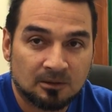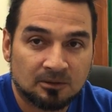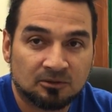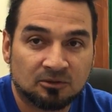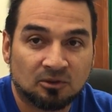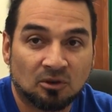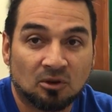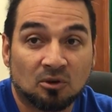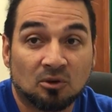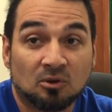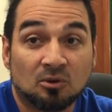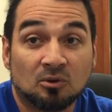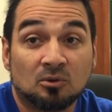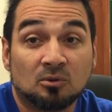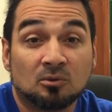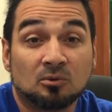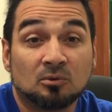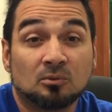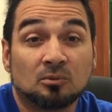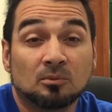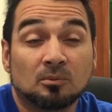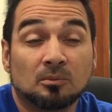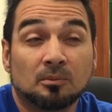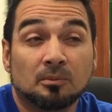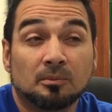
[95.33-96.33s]

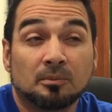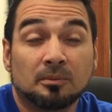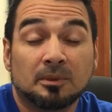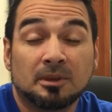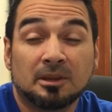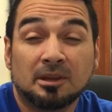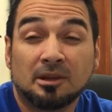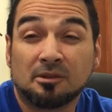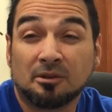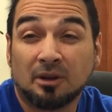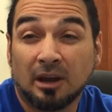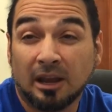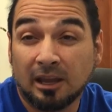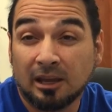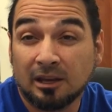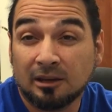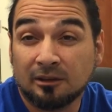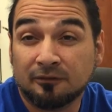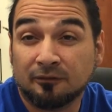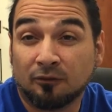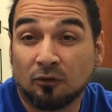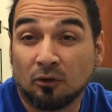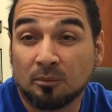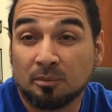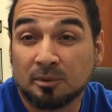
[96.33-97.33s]
So the other
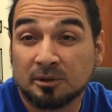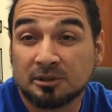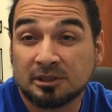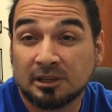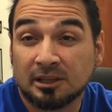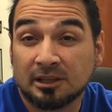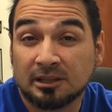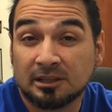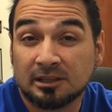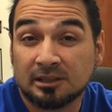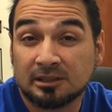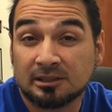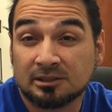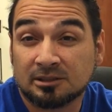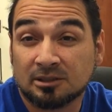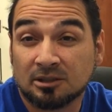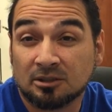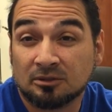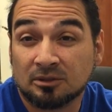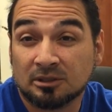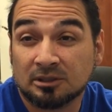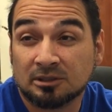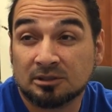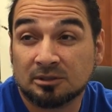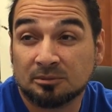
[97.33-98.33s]
84% is
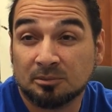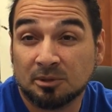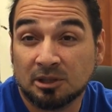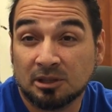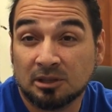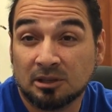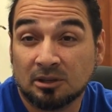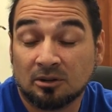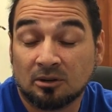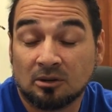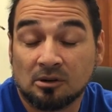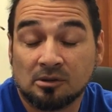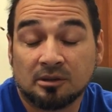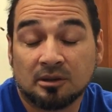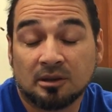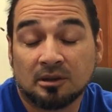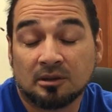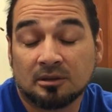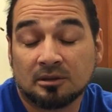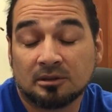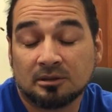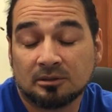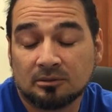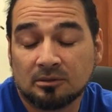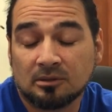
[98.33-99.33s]
going to be, or
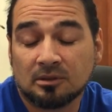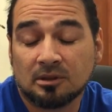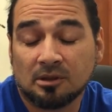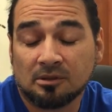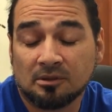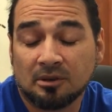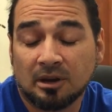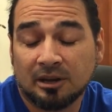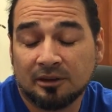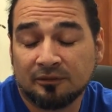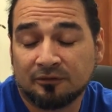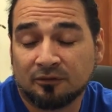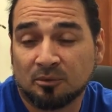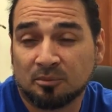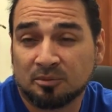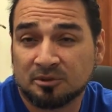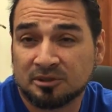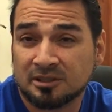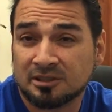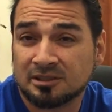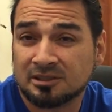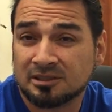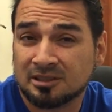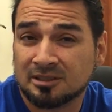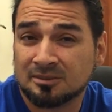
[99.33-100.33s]
the other
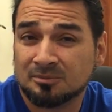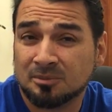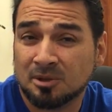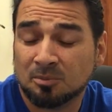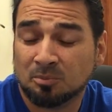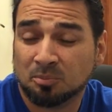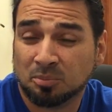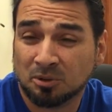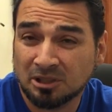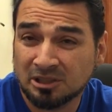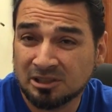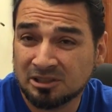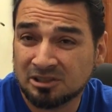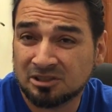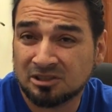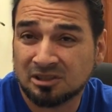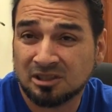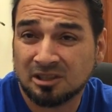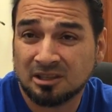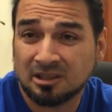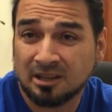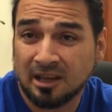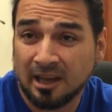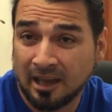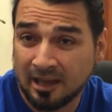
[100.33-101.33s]
84% is going to be bleach
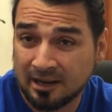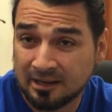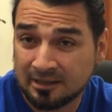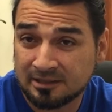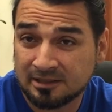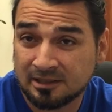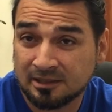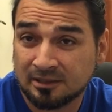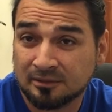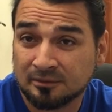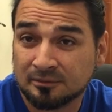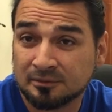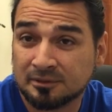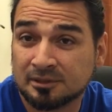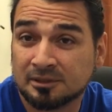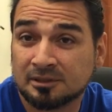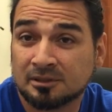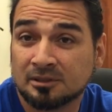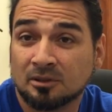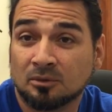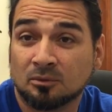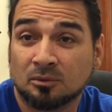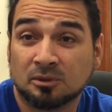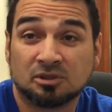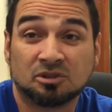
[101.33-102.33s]
and
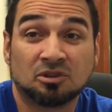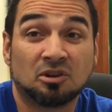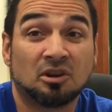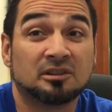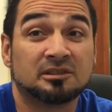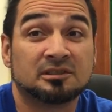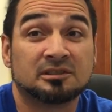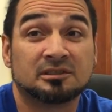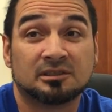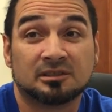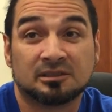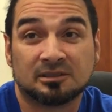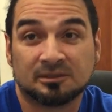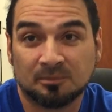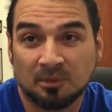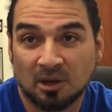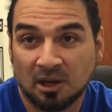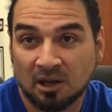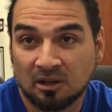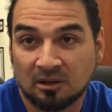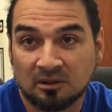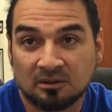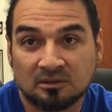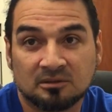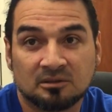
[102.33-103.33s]
additives, which causes the
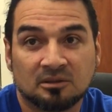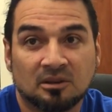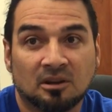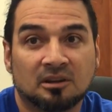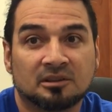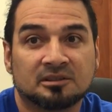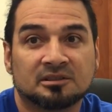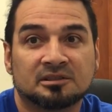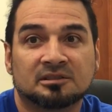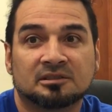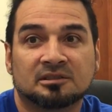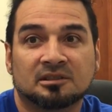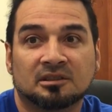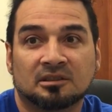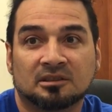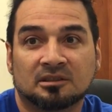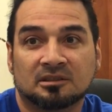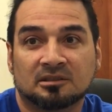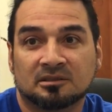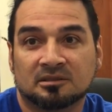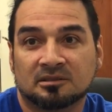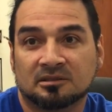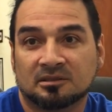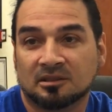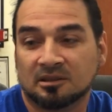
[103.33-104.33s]
smell, causes
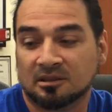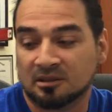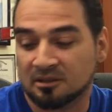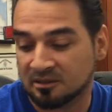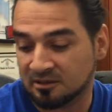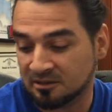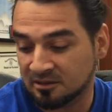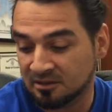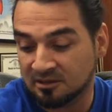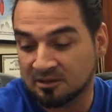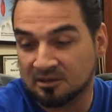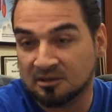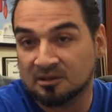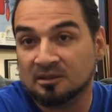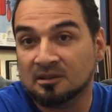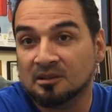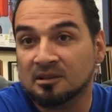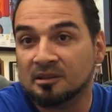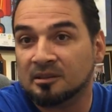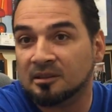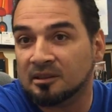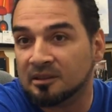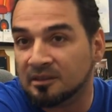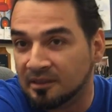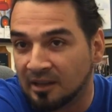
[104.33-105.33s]
the
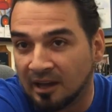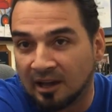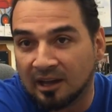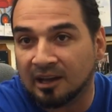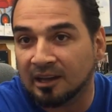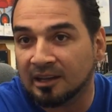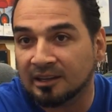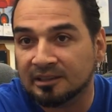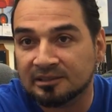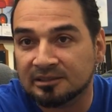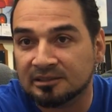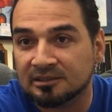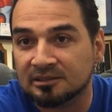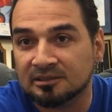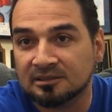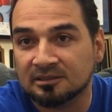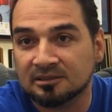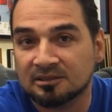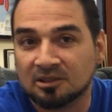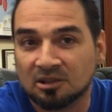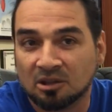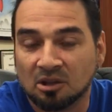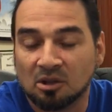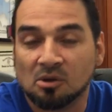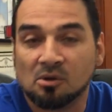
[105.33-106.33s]
dye
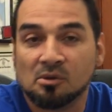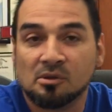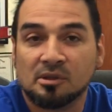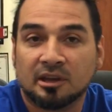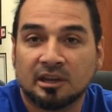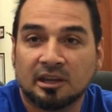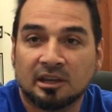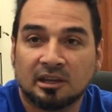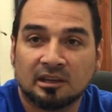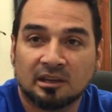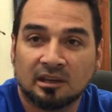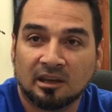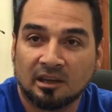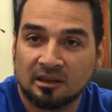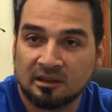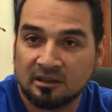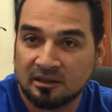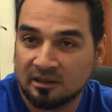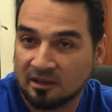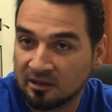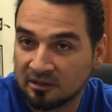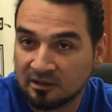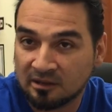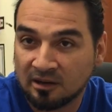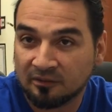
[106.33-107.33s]
clothing, and
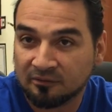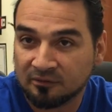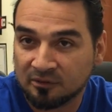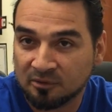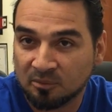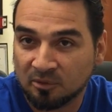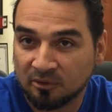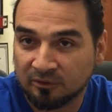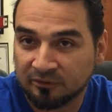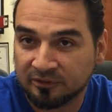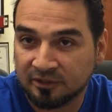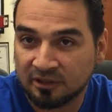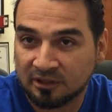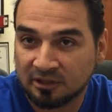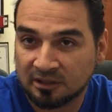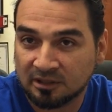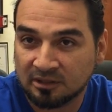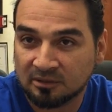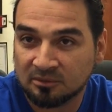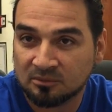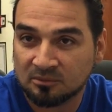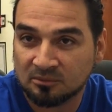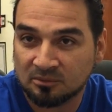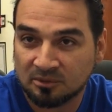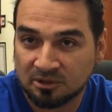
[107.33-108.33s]
the uncomfortable
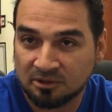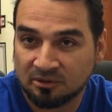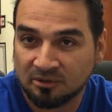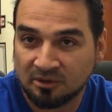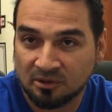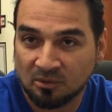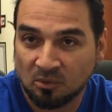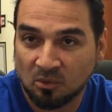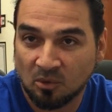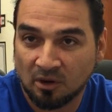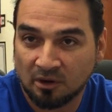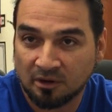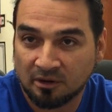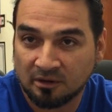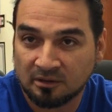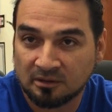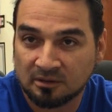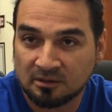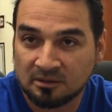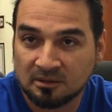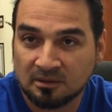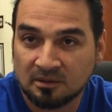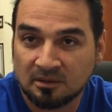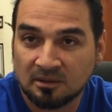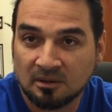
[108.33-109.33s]
feeling when you're in the water.
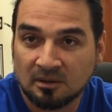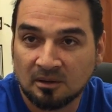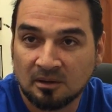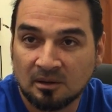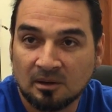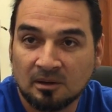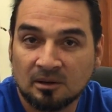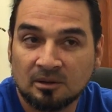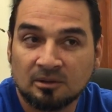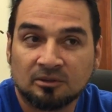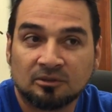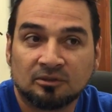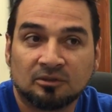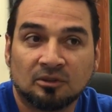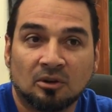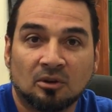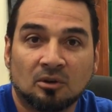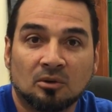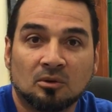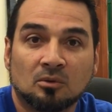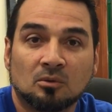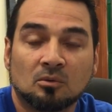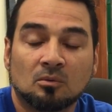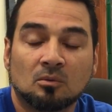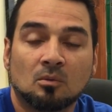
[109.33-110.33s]

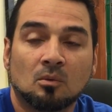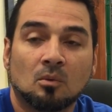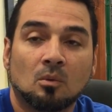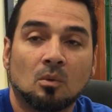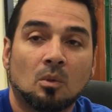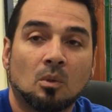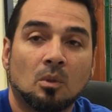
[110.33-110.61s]
So